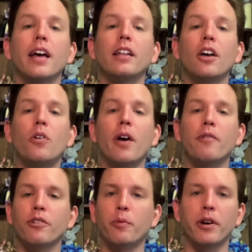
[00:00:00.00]
Hello
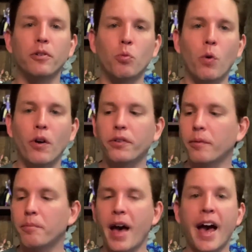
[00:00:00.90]
everyone,
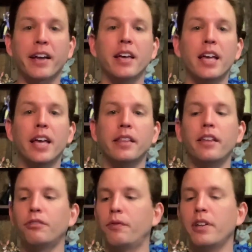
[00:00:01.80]
welcome back. In
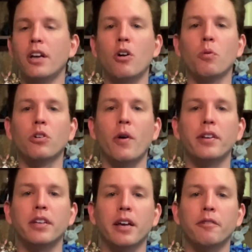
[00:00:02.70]
this video we're going
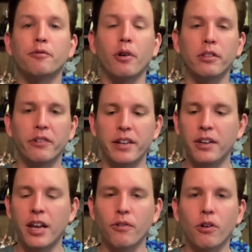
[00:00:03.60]
to get further into
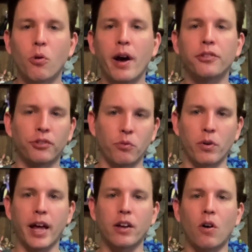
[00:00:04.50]
HeroQuest and
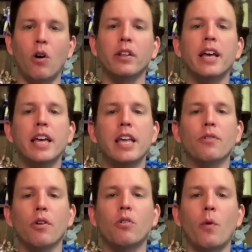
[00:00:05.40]
what I call
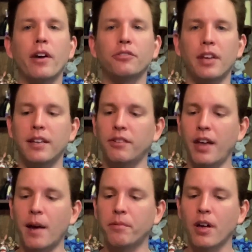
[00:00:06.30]
HeroQuest in
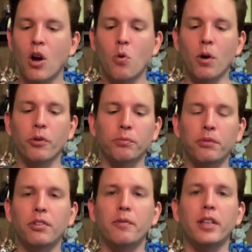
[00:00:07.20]
depth, where we're
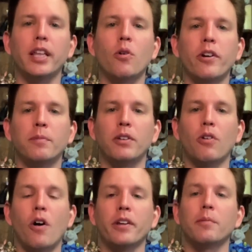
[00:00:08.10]
specifically going to be
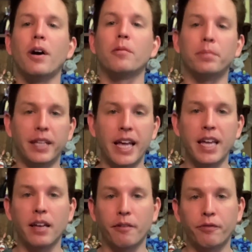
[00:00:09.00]
talking about
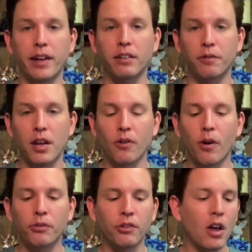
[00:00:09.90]
playing effective
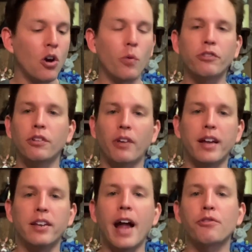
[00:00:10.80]
heroes, which is a
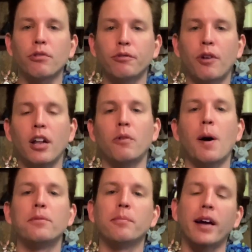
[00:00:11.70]
natural
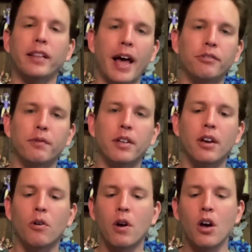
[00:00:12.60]
follow-up to my last
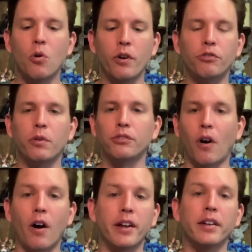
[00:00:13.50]
video, which was
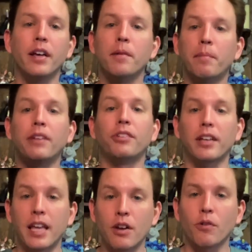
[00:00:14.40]
on basic
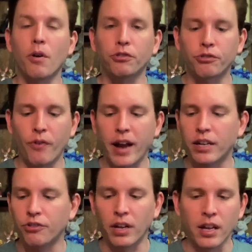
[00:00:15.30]
hero
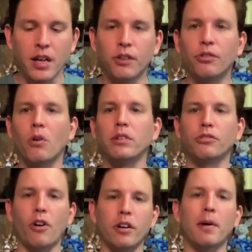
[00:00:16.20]
strategy. So let's
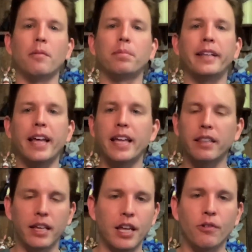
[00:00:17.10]
talk about playing
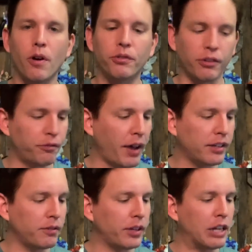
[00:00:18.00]
the heroes
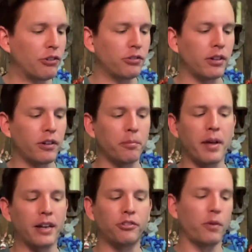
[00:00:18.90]
effectively just a little
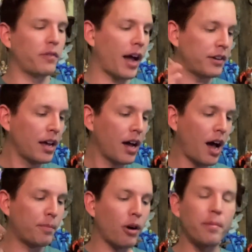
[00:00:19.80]
bit. So we've got
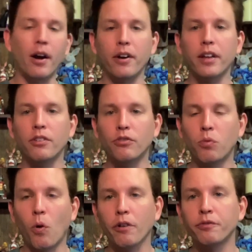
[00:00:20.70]
Barbarian,
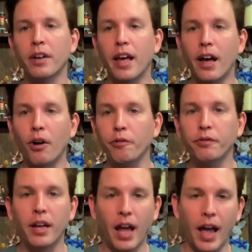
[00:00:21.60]
Dwarf, Elf,
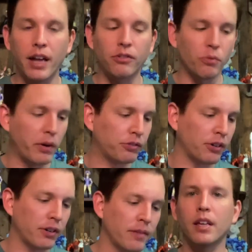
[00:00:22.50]
and Wizard.